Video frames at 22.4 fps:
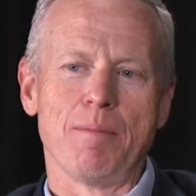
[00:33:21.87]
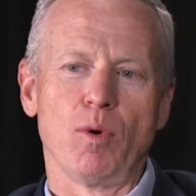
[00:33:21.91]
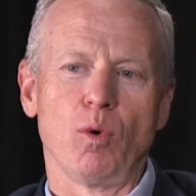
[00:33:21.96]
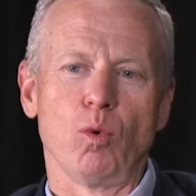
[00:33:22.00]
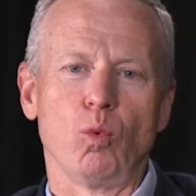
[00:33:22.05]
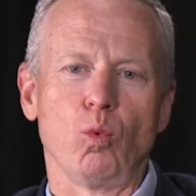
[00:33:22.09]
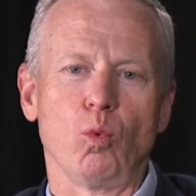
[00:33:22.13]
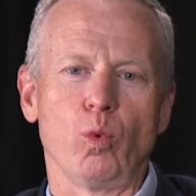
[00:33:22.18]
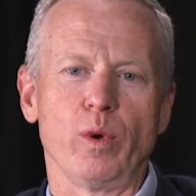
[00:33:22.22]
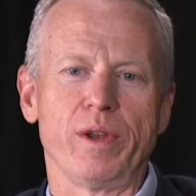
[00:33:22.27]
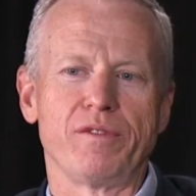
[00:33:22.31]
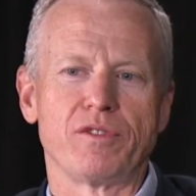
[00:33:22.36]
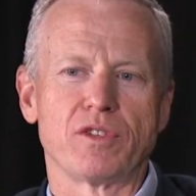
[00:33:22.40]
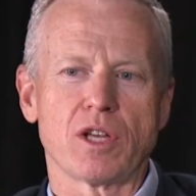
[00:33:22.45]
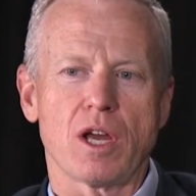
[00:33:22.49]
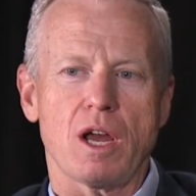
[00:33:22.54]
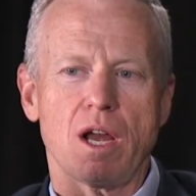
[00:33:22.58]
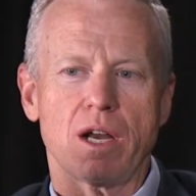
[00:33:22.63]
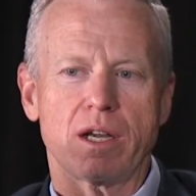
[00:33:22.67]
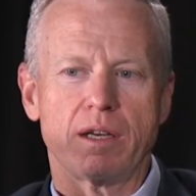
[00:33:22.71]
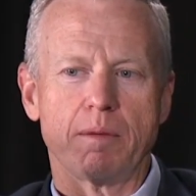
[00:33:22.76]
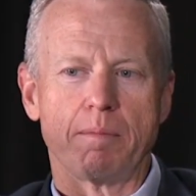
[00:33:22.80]
We've
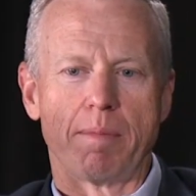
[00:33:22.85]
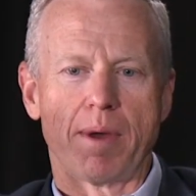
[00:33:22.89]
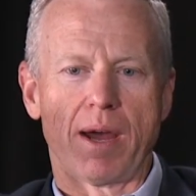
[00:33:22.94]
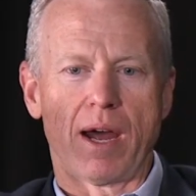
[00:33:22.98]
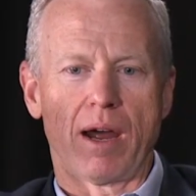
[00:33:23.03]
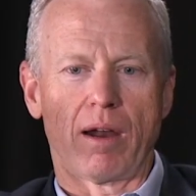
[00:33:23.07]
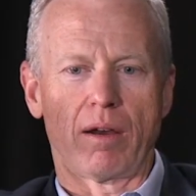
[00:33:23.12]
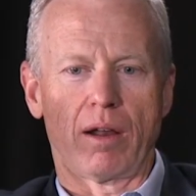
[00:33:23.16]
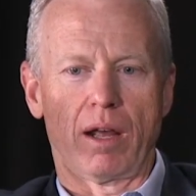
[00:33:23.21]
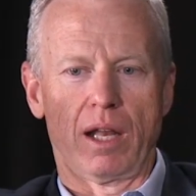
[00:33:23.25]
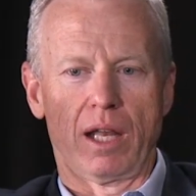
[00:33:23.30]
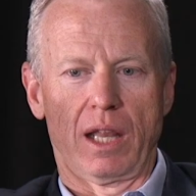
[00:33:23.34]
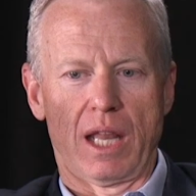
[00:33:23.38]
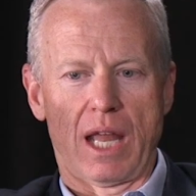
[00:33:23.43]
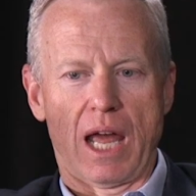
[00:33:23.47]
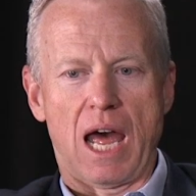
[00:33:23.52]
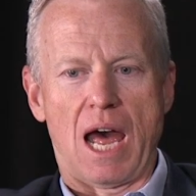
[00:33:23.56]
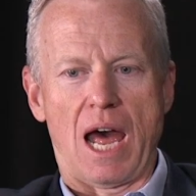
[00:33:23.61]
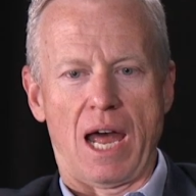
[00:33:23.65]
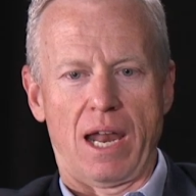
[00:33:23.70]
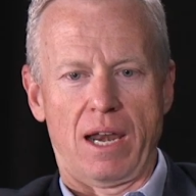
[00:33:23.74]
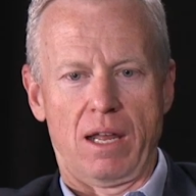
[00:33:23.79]
talked a
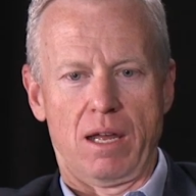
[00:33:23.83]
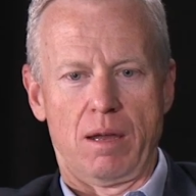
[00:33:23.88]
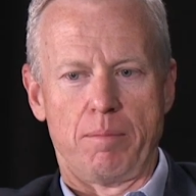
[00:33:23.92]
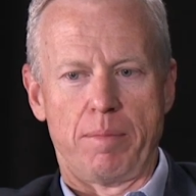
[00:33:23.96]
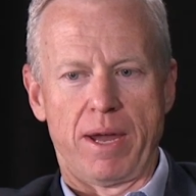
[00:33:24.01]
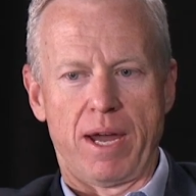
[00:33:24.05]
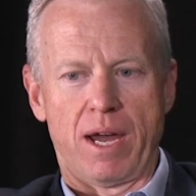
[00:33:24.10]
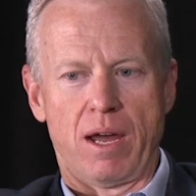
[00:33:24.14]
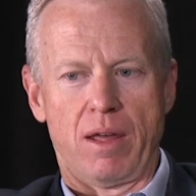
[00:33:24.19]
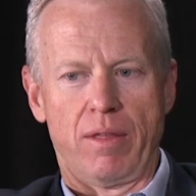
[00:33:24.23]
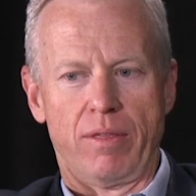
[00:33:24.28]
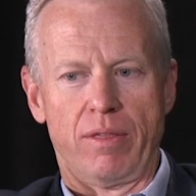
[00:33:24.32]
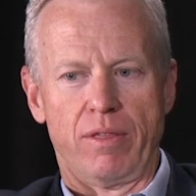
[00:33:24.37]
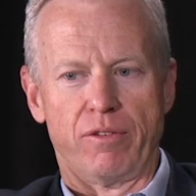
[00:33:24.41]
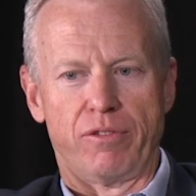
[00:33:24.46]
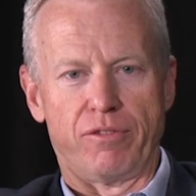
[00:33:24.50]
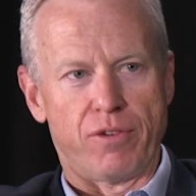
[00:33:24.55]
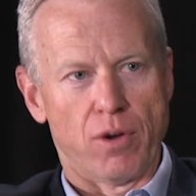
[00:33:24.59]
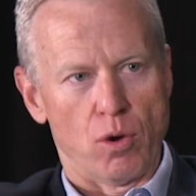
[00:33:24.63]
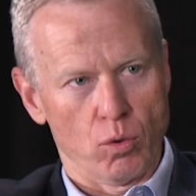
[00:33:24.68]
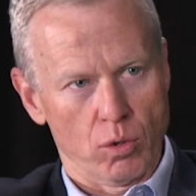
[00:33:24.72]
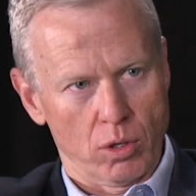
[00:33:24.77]
lot about the
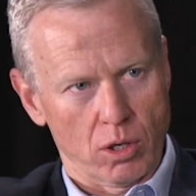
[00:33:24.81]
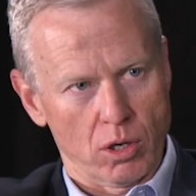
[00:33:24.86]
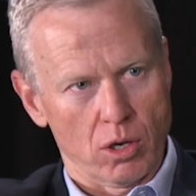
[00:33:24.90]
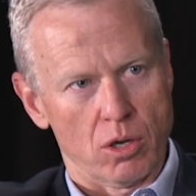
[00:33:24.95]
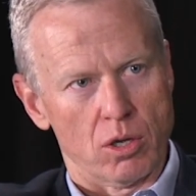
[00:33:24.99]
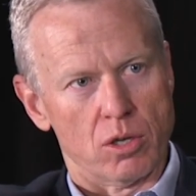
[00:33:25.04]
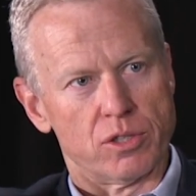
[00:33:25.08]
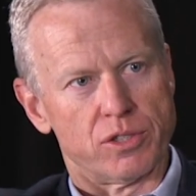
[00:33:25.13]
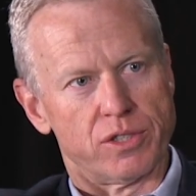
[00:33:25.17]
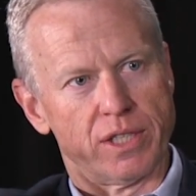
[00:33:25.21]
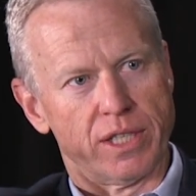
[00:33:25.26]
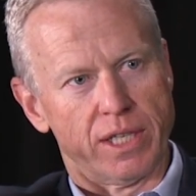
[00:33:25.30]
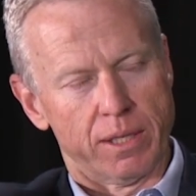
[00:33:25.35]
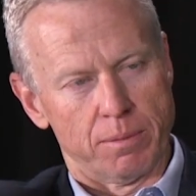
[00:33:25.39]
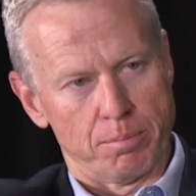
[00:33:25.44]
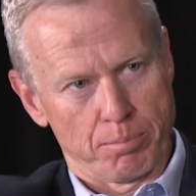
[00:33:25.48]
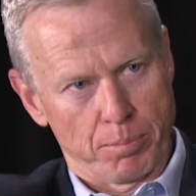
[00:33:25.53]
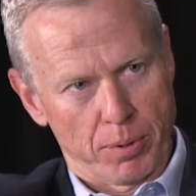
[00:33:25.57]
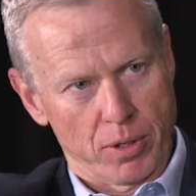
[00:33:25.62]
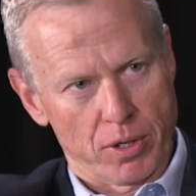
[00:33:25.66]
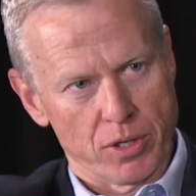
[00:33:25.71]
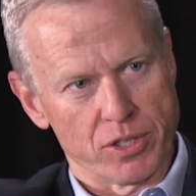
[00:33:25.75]
phone calls, the
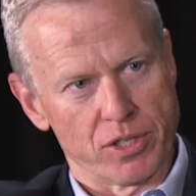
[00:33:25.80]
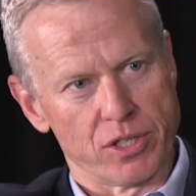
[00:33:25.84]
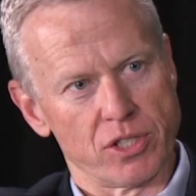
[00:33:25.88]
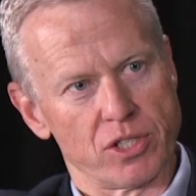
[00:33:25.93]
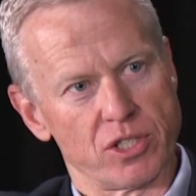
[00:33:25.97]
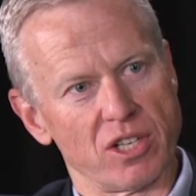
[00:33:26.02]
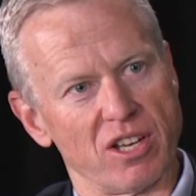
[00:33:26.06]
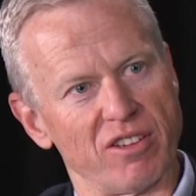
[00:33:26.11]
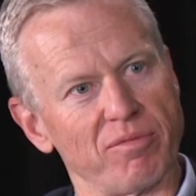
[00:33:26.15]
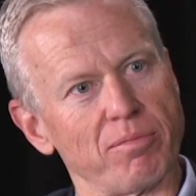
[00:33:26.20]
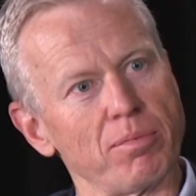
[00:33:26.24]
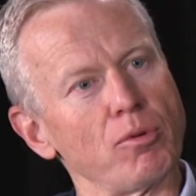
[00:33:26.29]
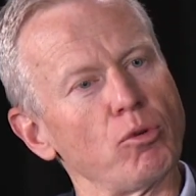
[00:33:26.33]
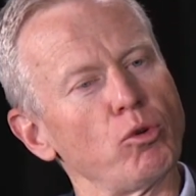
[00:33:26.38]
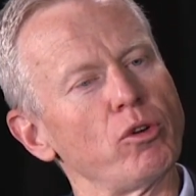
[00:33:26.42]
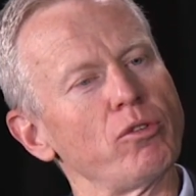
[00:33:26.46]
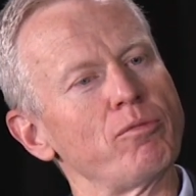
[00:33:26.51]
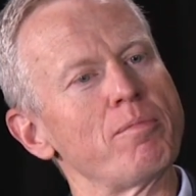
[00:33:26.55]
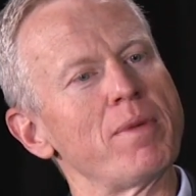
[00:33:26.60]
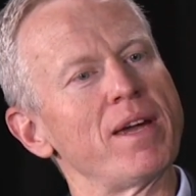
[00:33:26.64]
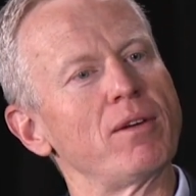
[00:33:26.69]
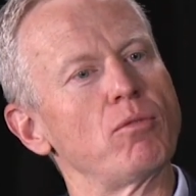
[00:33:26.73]
in-person stuff, but
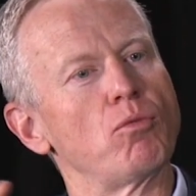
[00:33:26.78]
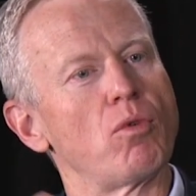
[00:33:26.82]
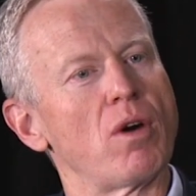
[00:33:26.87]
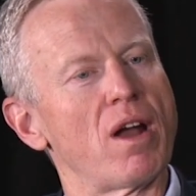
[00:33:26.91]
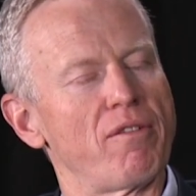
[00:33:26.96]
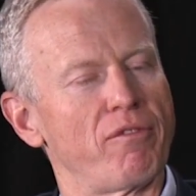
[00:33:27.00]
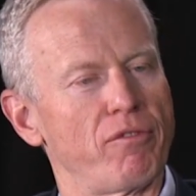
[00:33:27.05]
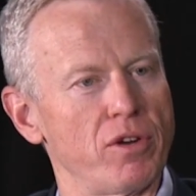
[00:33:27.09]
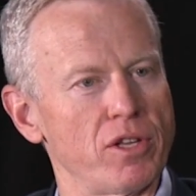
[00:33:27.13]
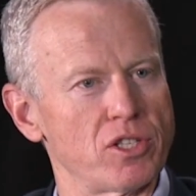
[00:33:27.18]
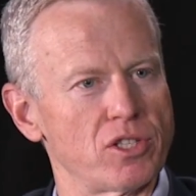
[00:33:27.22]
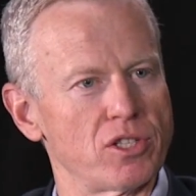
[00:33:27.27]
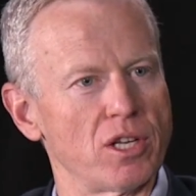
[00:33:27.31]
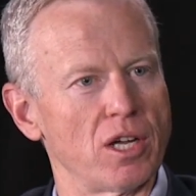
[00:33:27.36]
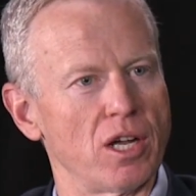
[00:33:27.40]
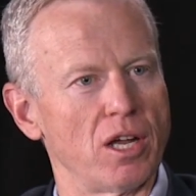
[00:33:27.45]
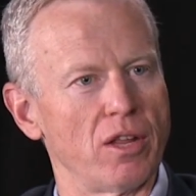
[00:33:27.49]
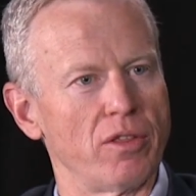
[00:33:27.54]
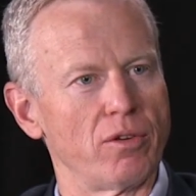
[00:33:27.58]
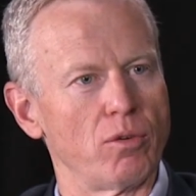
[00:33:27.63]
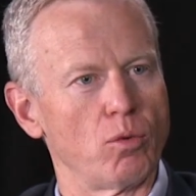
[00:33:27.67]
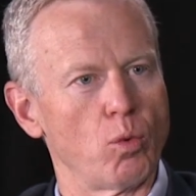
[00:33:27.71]
we've made reference to
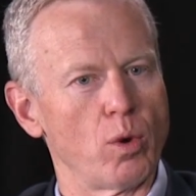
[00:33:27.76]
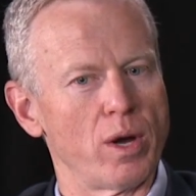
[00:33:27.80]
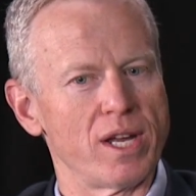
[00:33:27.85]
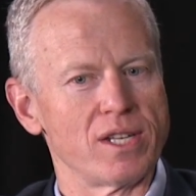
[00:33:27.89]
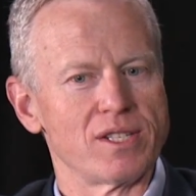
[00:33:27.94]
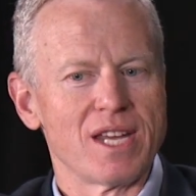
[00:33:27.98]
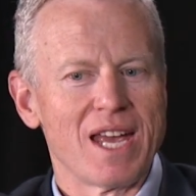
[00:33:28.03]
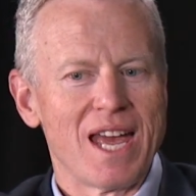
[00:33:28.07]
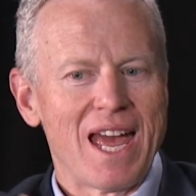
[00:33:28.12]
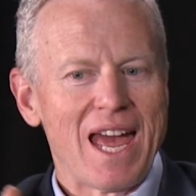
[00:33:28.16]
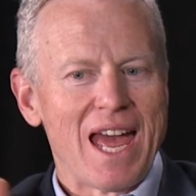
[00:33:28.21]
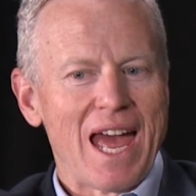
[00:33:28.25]
other ways.